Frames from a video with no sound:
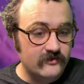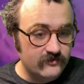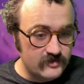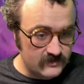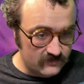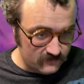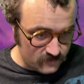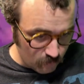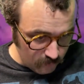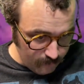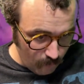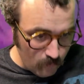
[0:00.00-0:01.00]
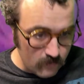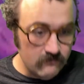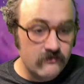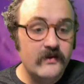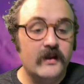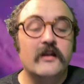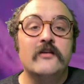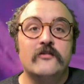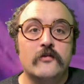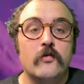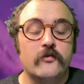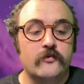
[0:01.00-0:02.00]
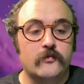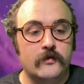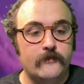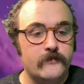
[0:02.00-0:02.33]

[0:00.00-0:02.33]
She's a storyborn villain sorcerer.